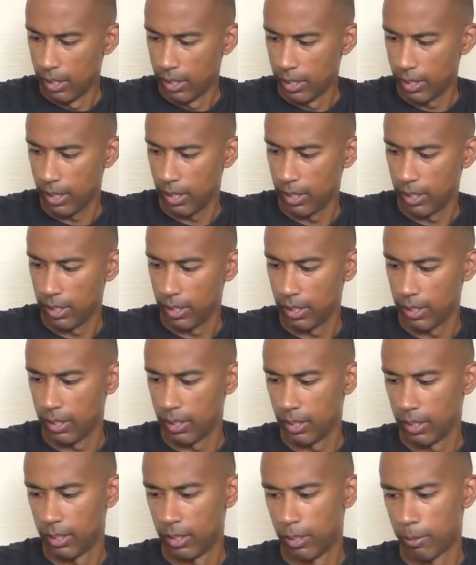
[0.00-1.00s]
Then
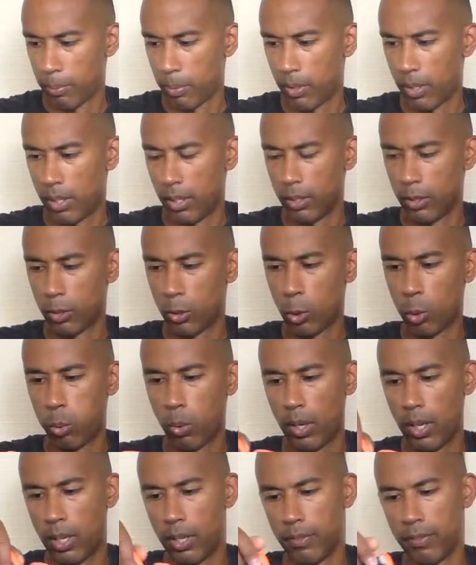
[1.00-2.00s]
the LeBron
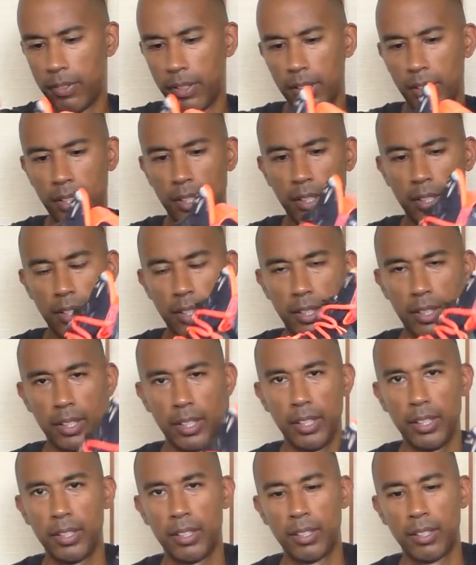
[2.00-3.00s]
12
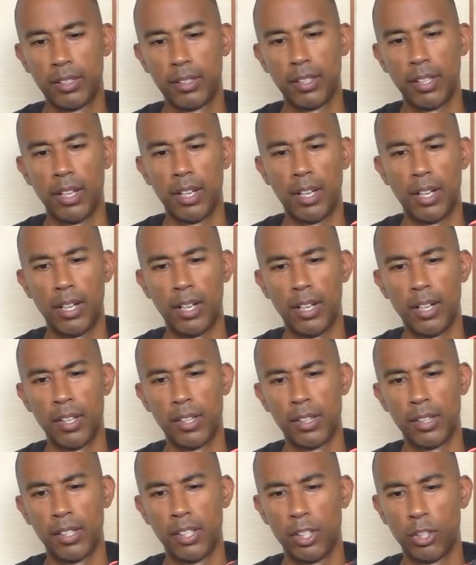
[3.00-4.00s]
Elite.
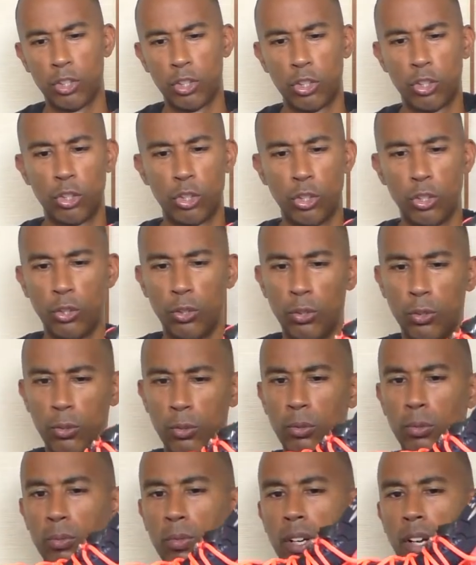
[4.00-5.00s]
This
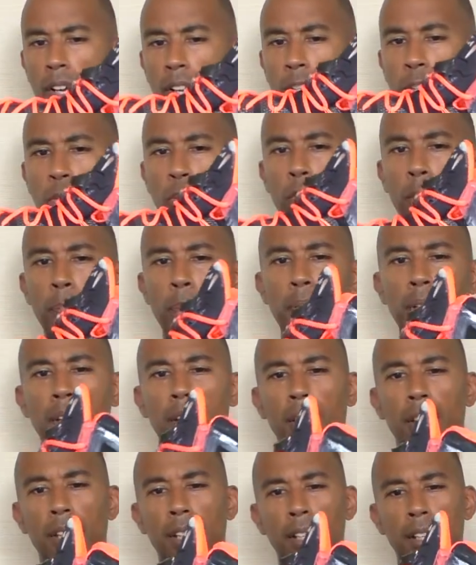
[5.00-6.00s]
shoe, I enjoyed
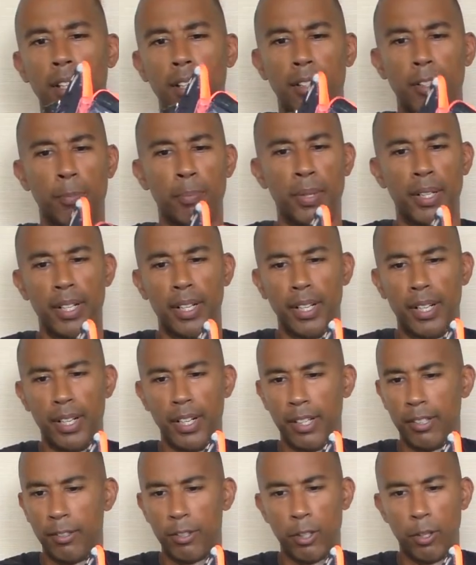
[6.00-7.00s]
playing in it, but
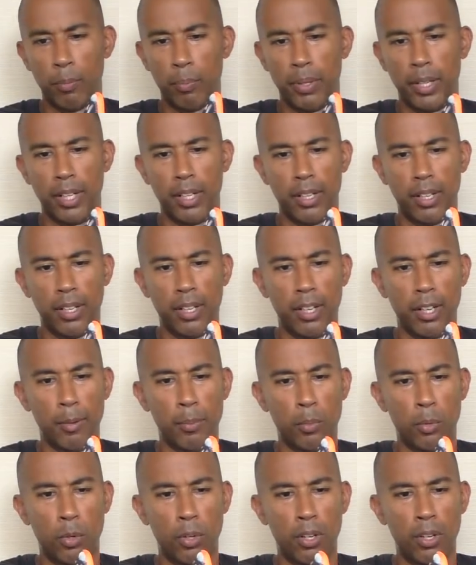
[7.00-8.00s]
I don't play in it
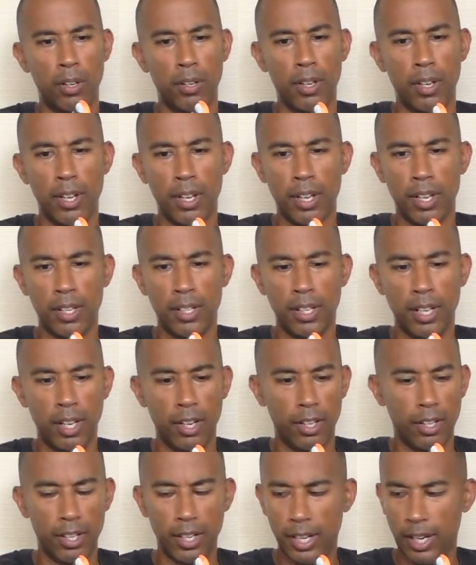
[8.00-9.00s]
anymore now
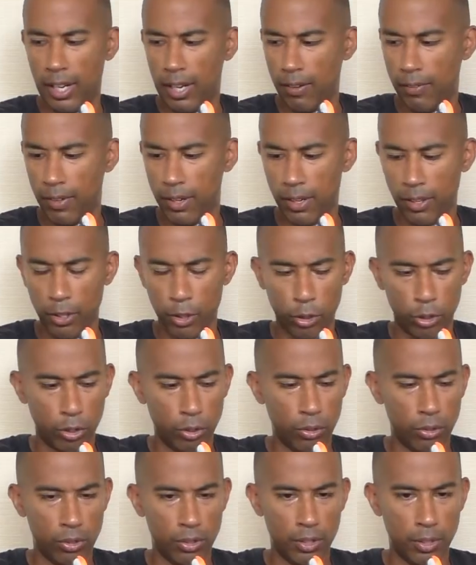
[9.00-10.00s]
that I have other
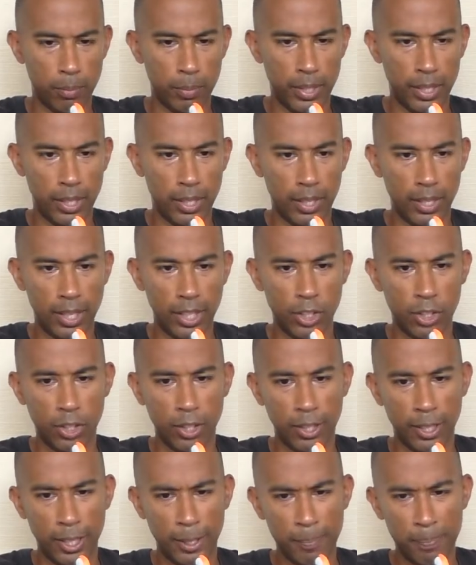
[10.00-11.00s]
shoes in my collection.